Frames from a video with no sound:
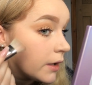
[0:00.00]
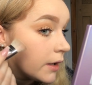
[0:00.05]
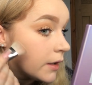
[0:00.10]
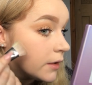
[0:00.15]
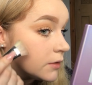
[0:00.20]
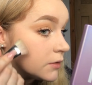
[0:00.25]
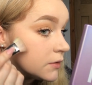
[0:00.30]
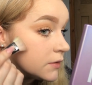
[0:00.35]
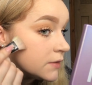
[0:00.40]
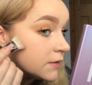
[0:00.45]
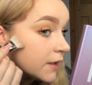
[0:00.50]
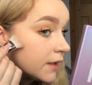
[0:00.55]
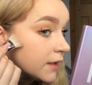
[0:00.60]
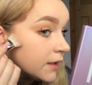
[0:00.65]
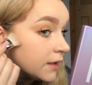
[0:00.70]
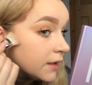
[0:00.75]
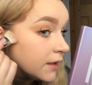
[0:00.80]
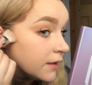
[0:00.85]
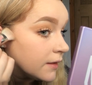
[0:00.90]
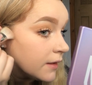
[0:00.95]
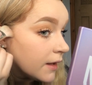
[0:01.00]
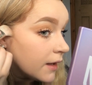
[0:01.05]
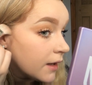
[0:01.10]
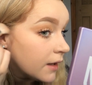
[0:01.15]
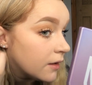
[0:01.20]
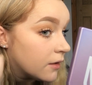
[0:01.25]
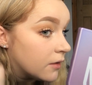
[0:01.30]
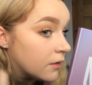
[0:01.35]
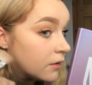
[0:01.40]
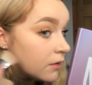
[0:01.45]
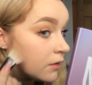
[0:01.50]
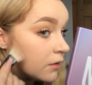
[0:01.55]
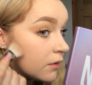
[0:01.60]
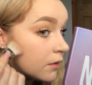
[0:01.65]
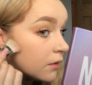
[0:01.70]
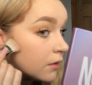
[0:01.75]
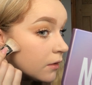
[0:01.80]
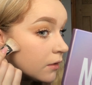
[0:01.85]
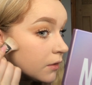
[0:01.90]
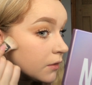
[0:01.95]
I'm just taking that
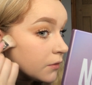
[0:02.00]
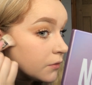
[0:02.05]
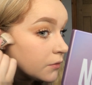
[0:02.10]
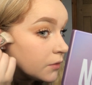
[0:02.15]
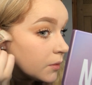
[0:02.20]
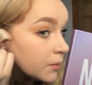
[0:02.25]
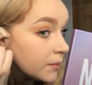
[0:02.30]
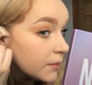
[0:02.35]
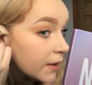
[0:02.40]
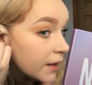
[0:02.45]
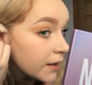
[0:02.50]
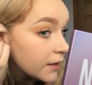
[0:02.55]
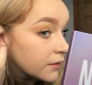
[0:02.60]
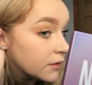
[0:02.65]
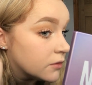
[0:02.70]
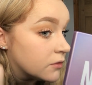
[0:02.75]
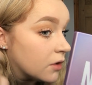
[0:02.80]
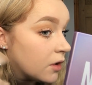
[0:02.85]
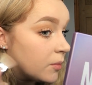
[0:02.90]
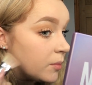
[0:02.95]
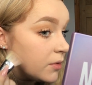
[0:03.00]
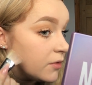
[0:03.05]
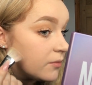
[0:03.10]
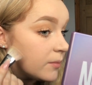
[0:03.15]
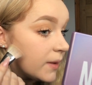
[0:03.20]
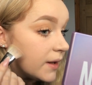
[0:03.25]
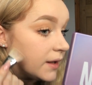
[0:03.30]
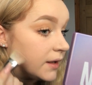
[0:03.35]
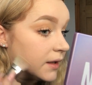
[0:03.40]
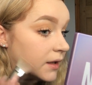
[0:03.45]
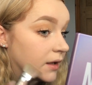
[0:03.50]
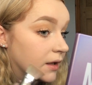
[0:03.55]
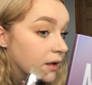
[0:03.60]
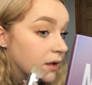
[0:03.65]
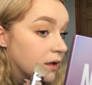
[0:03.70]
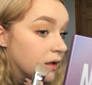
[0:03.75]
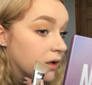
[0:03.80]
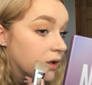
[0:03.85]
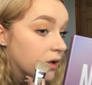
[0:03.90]
from like the top of my ear